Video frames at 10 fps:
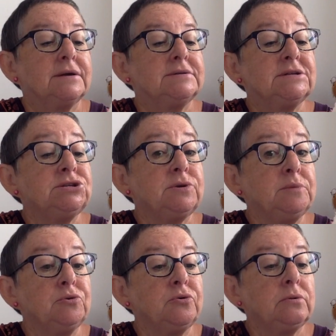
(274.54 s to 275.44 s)
Didn't do any
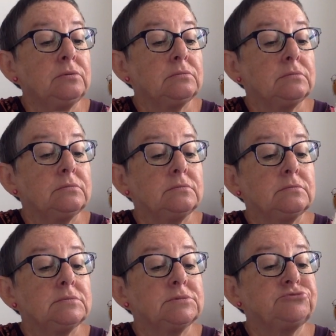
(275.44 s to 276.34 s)
more.
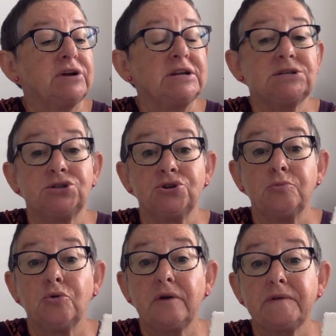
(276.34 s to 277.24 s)
It's ready to do
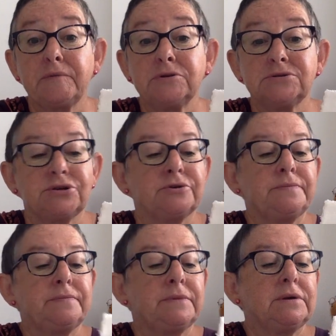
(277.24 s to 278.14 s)
more if I want to.
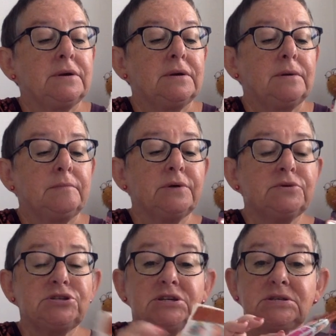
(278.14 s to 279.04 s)
But it
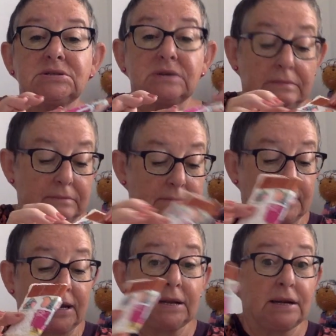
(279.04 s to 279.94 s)
was just
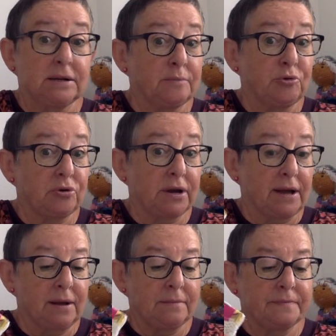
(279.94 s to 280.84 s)
making a little booklet
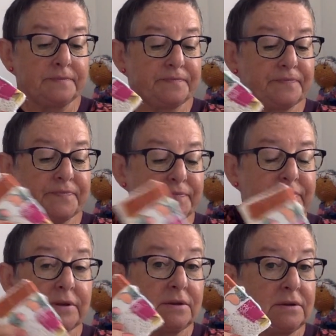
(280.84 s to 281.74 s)
up
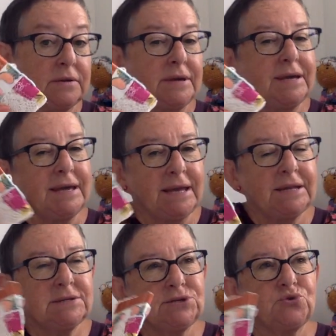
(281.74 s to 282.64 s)

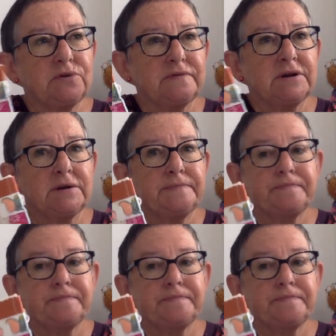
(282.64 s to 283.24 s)
in sort of a